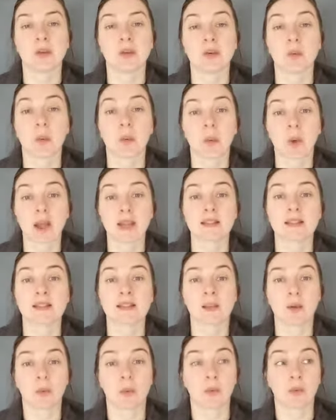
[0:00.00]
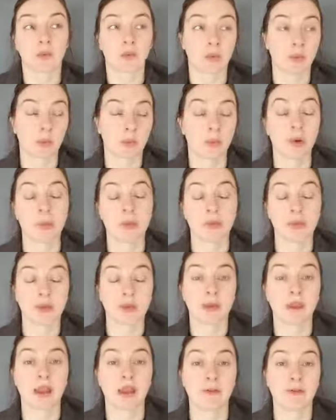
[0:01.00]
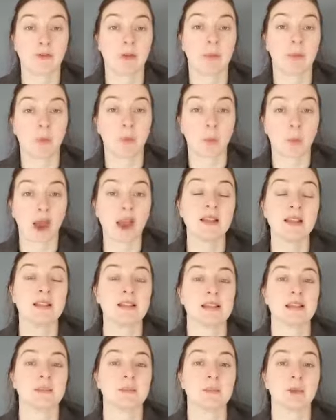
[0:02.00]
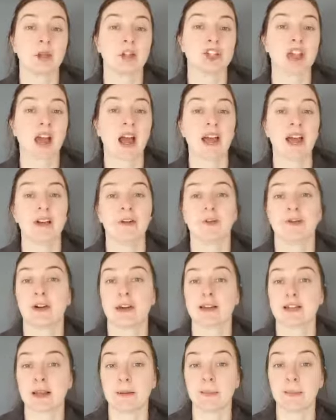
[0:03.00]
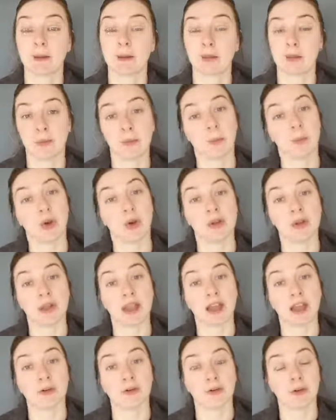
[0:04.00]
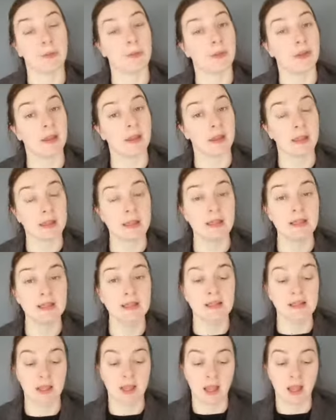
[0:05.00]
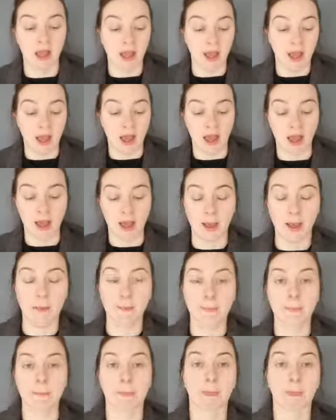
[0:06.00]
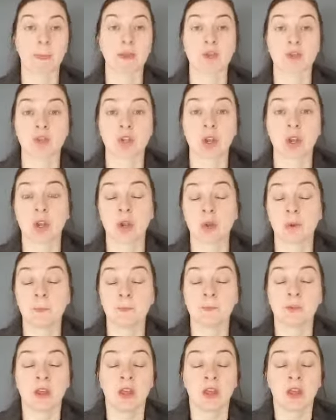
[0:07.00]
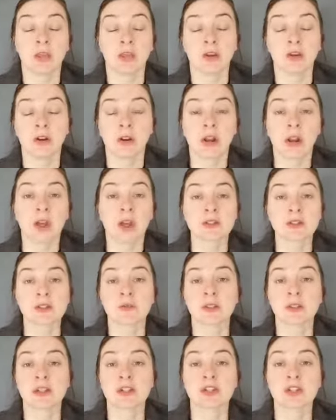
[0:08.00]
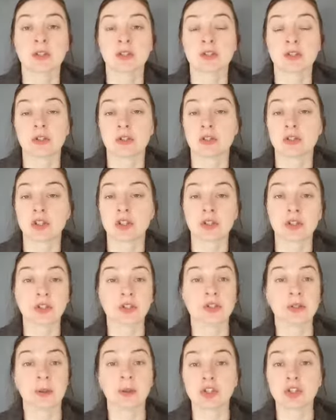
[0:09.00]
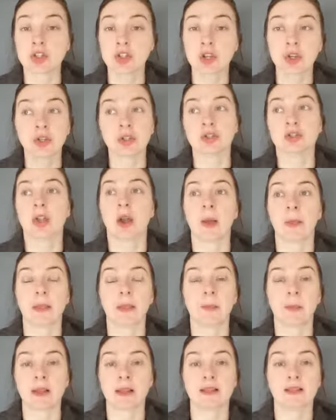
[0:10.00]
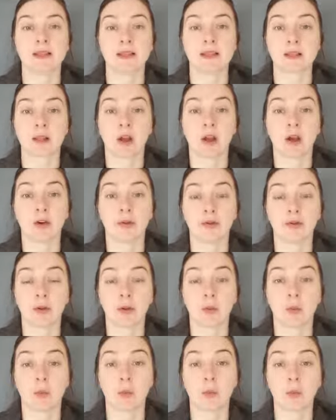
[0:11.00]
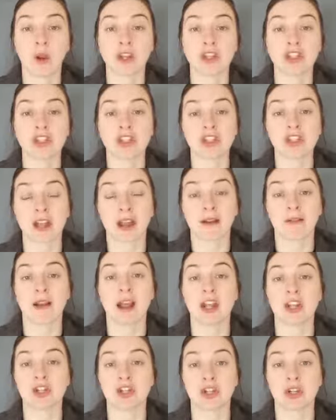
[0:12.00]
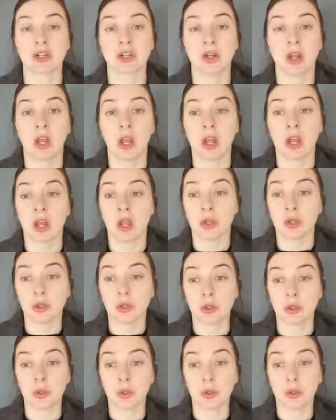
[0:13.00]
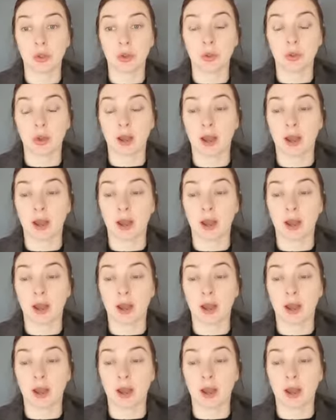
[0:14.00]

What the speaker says: West, the warmth that you get from the west is much higher, for example, than what you get from the east. So there are lots of things you can do just on the basis of which direction you